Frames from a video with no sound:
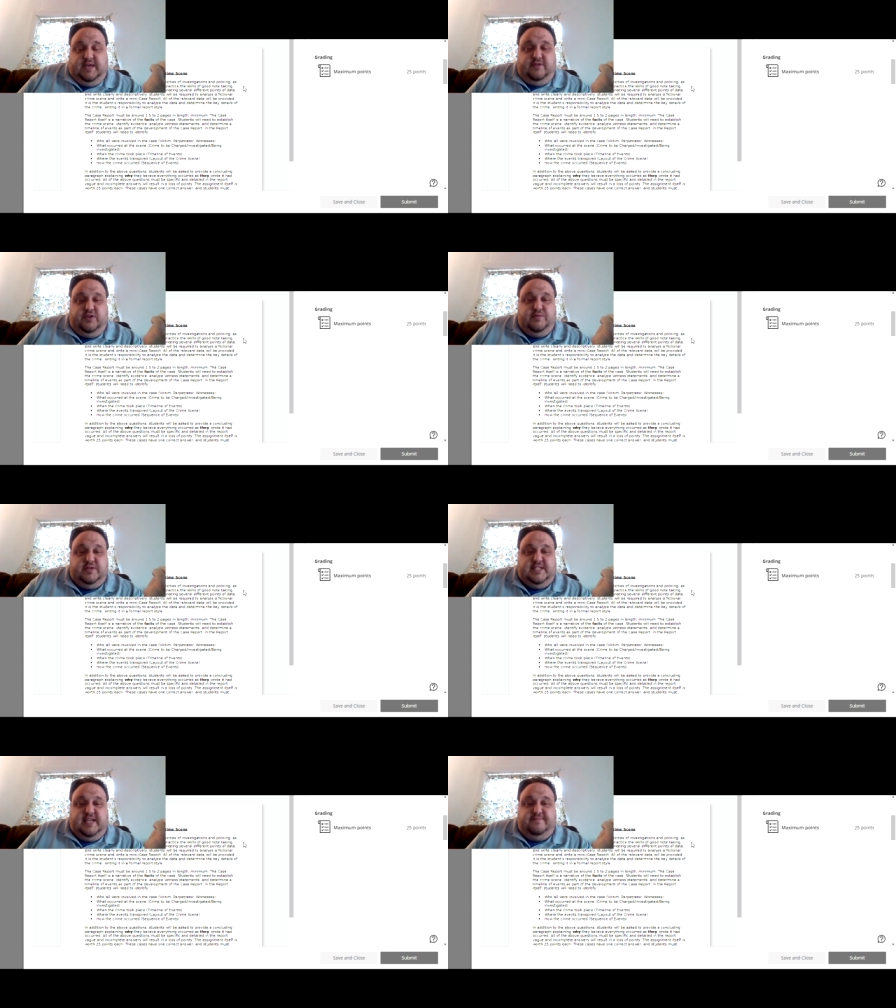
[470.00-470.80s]
giving you
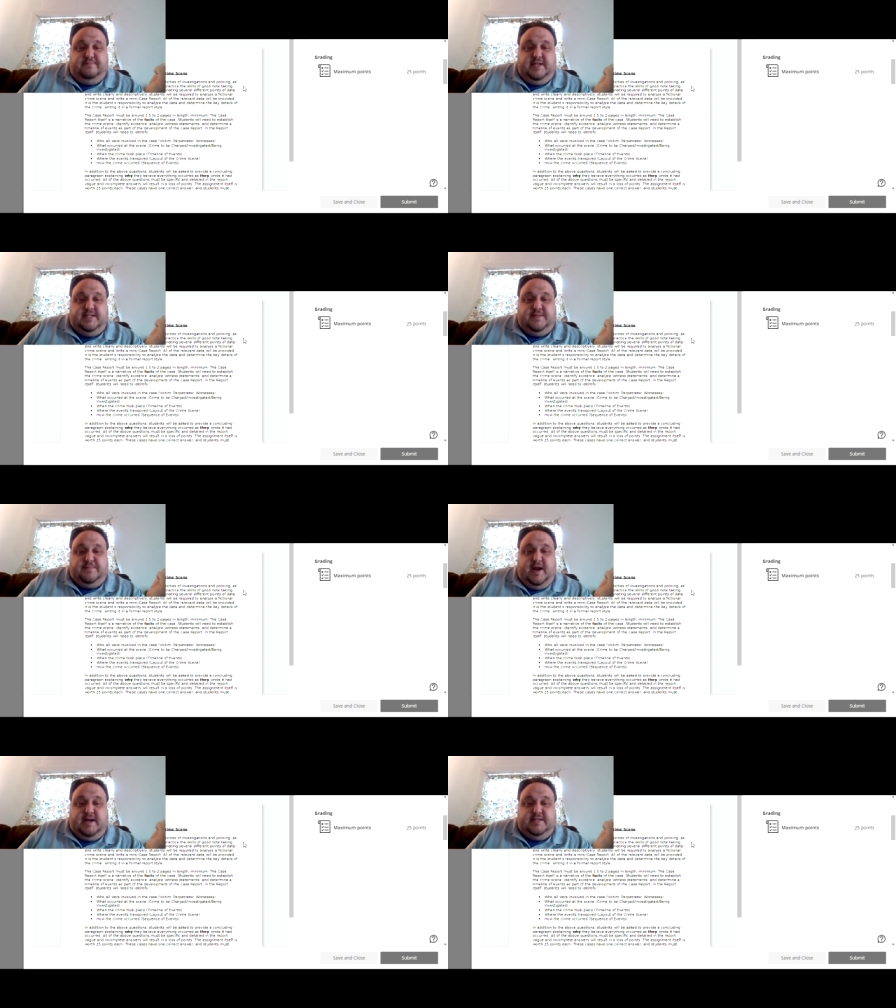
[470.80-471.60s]
a safe place to
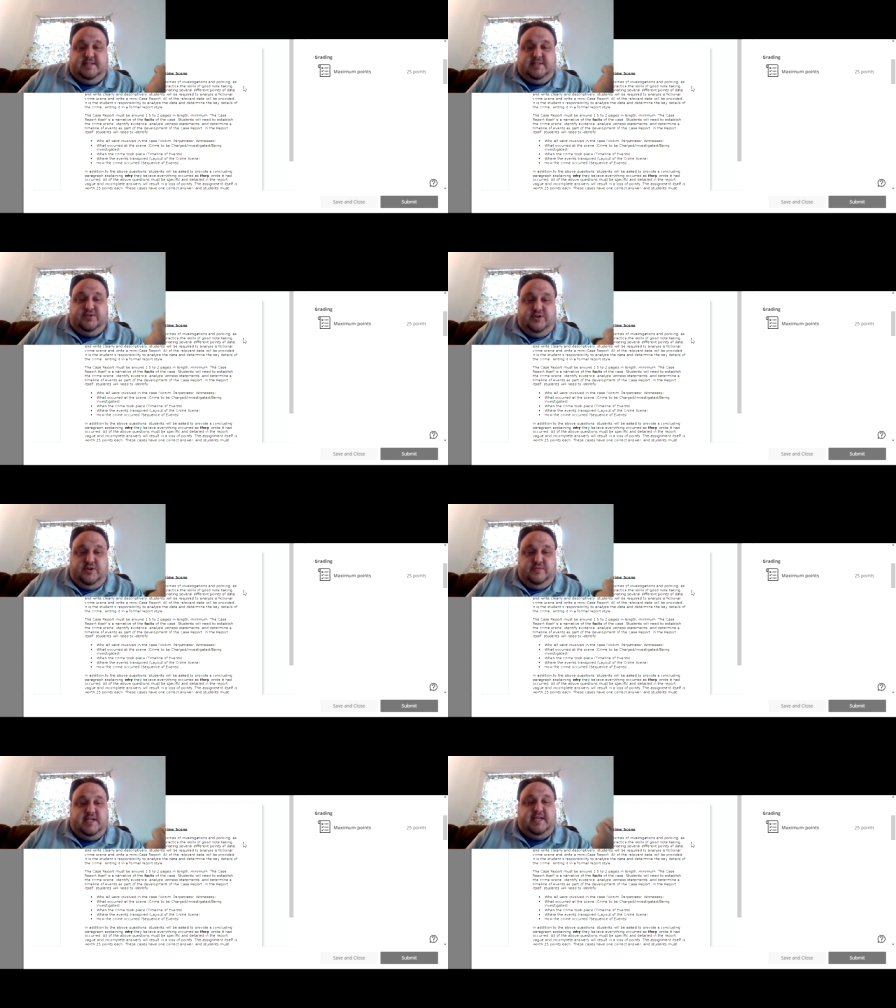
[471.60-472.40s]
practice good
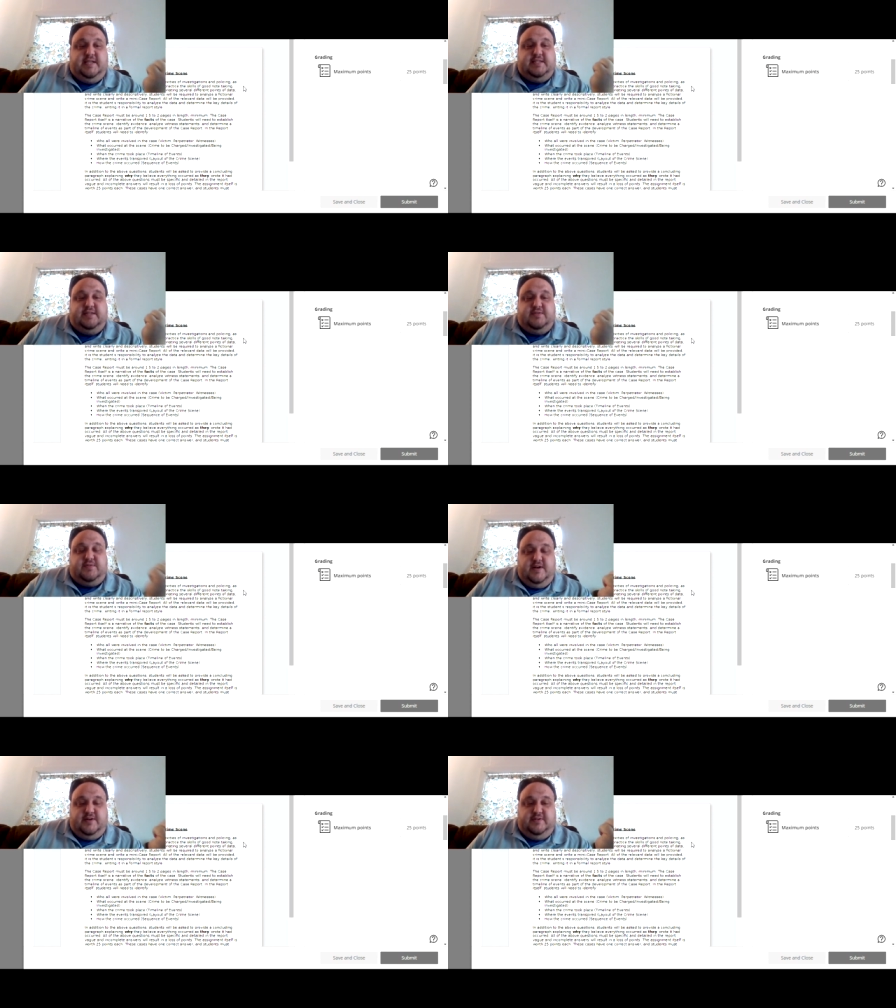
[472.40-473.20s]
note taking skills,
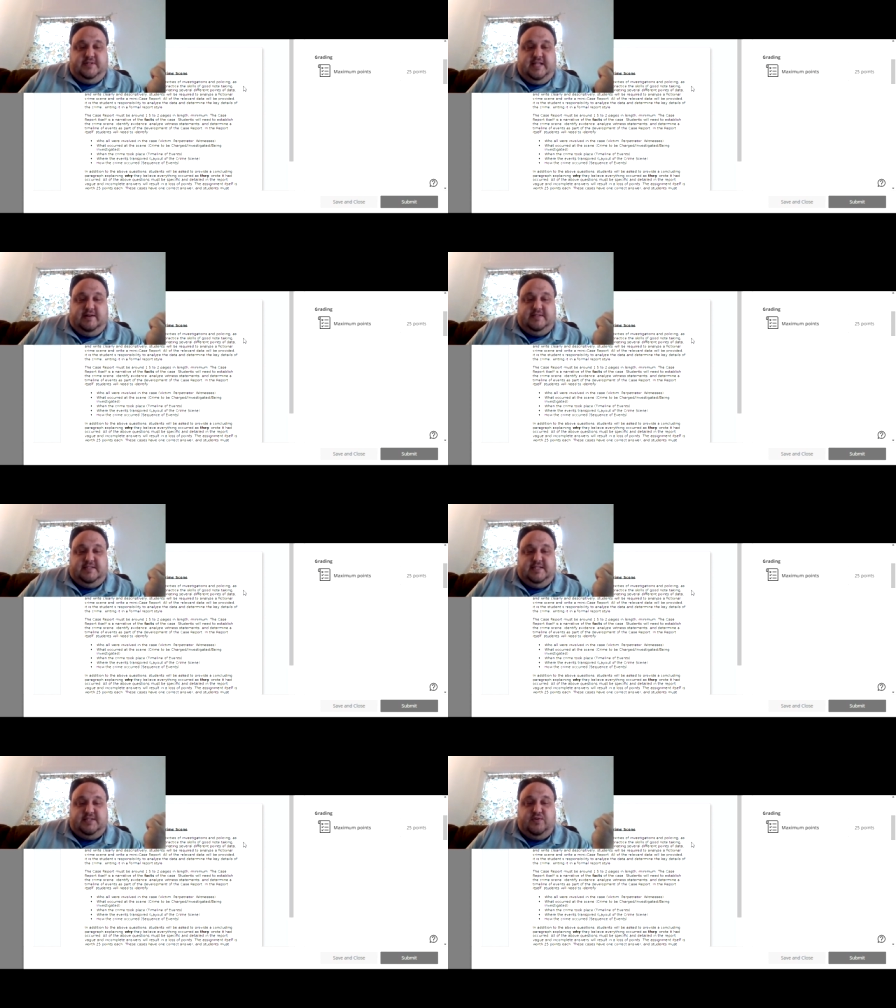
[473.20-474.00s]
critical
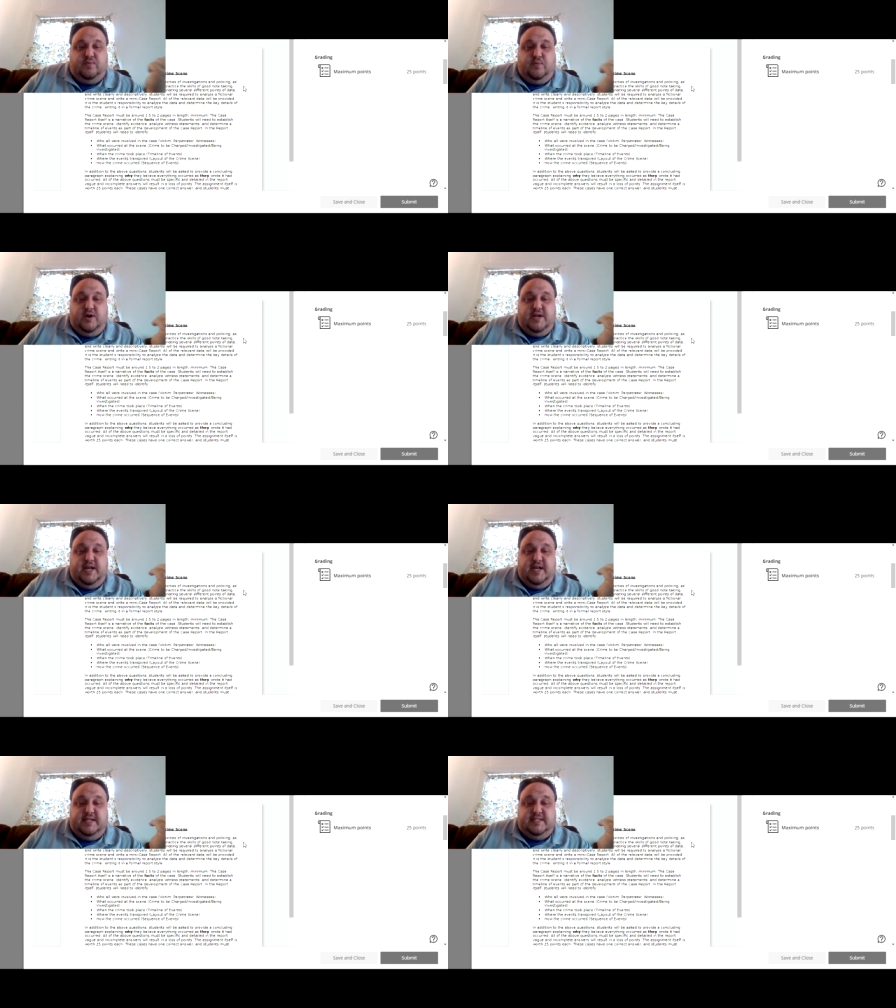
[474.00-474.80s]
analysis,
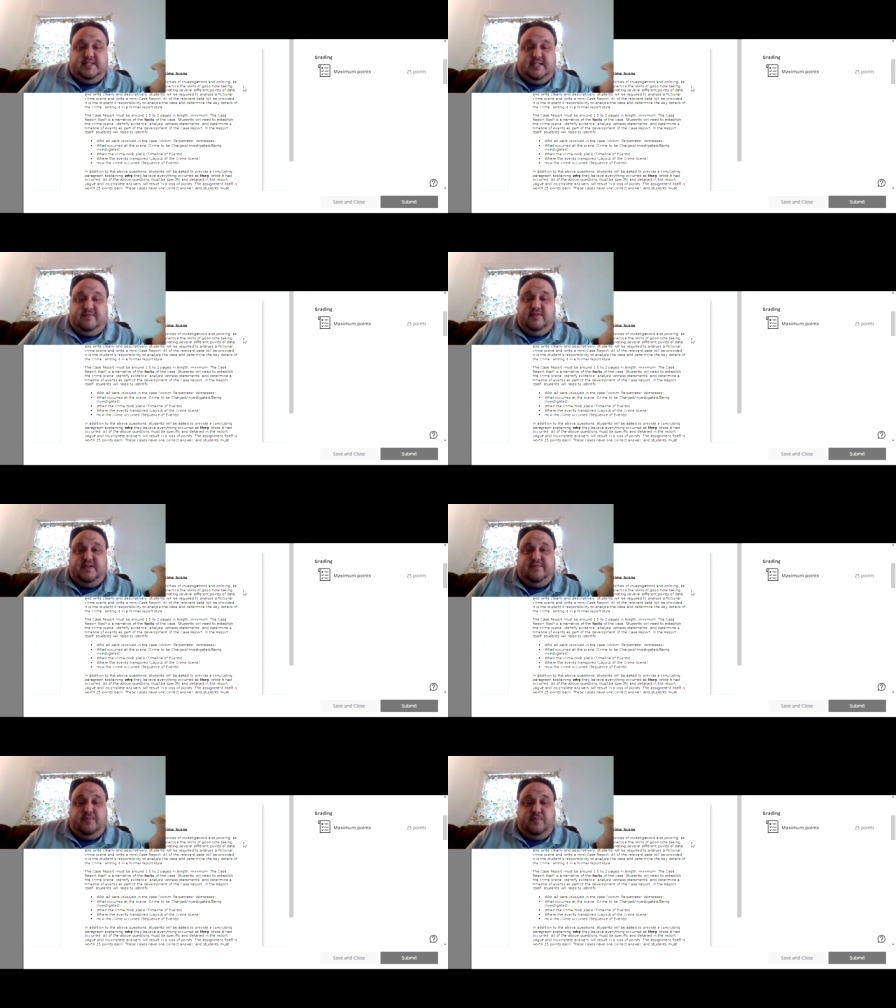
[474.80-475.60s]
coordinating several
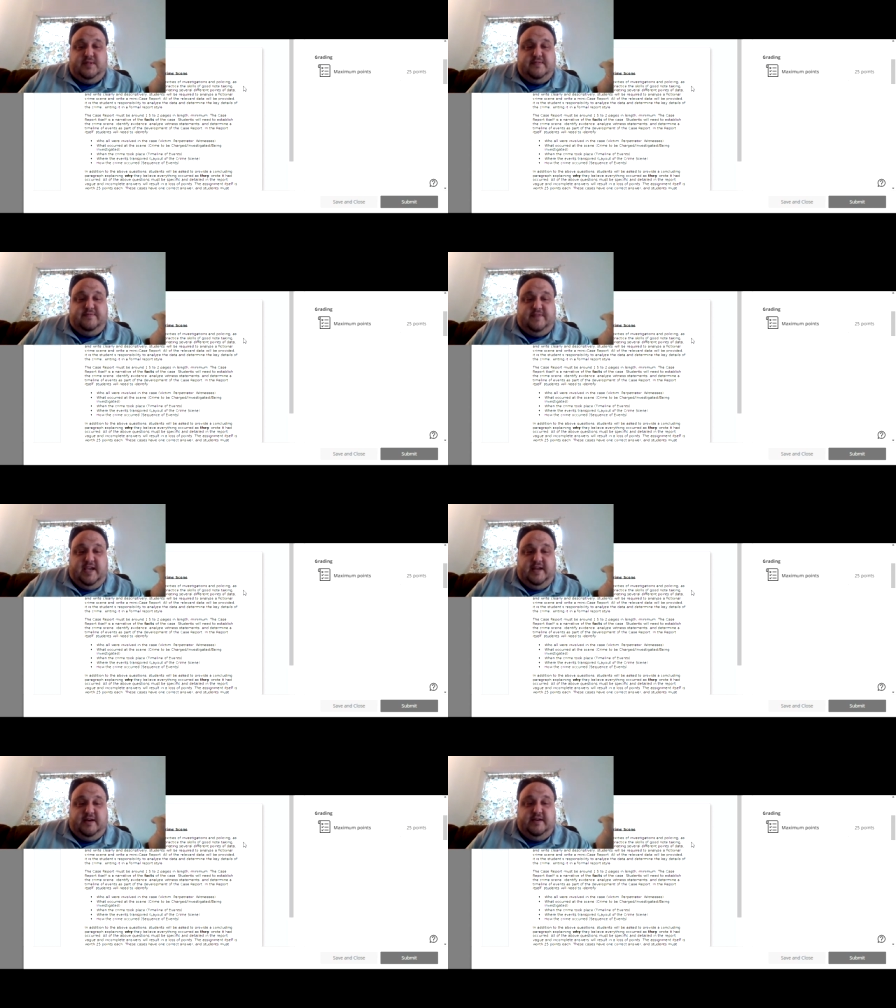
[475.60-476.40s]
different points of
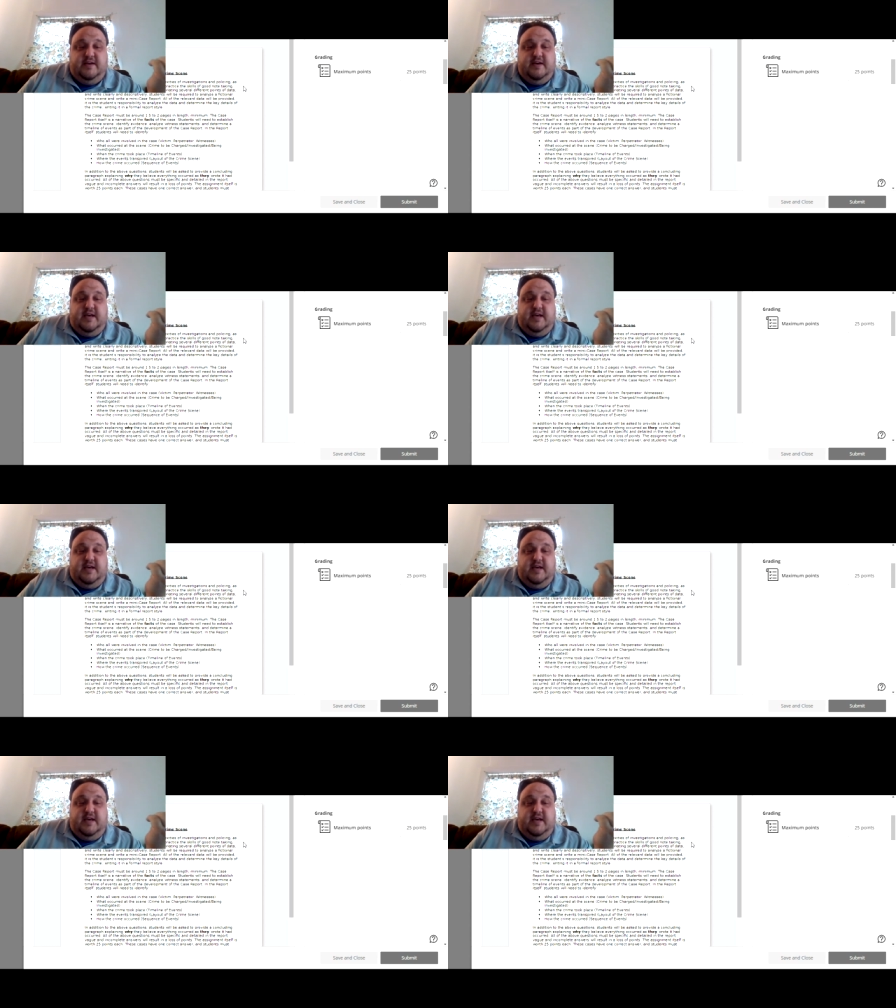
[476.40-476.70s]
data,